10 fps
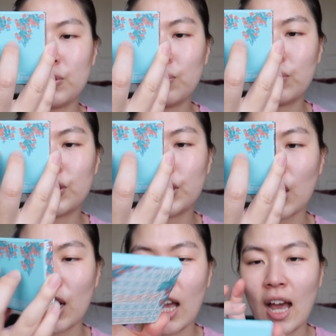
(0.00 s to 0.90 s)
Super
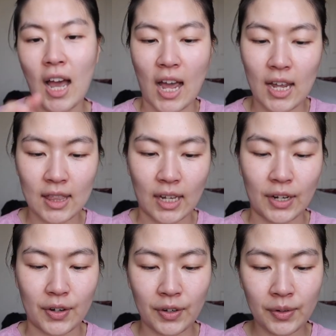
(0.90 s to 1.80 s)
Shock
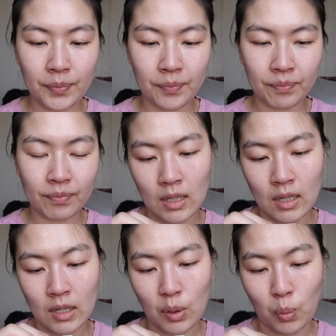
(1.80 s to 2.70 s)
Highlighter
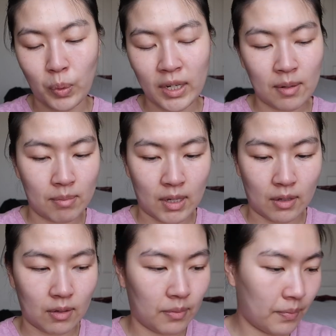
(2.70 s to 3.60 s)
in
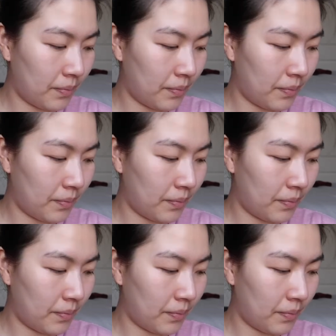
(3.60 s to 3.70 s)
Windmill.